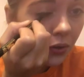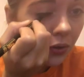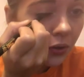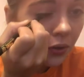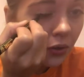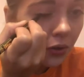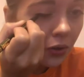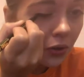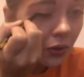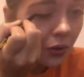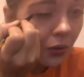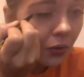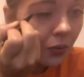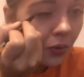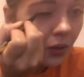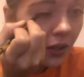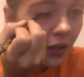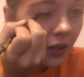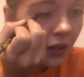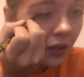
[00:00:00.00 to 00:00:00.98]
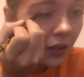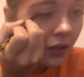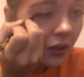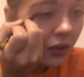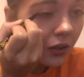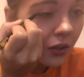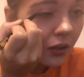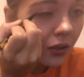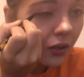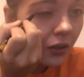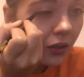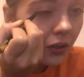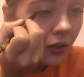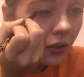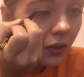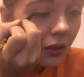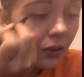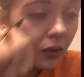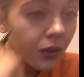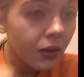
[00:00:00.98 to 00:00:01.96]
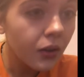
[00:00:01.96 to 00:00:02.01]
doing?
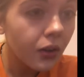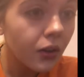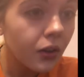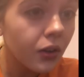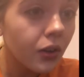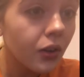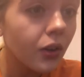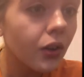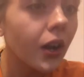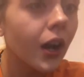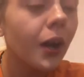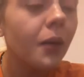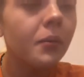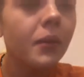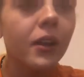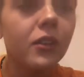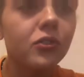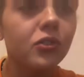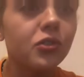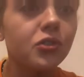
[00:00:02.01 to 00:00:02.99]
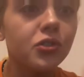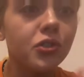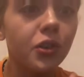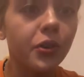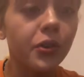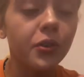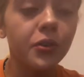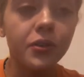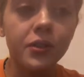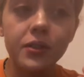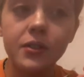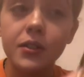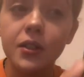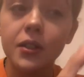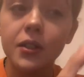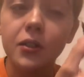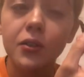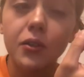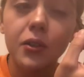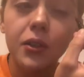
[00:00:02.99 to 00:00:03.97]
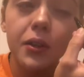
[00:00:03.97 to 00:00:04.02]
Girl, I'm about to show you the
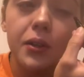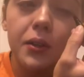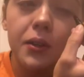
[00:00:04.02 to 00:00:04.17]
secret.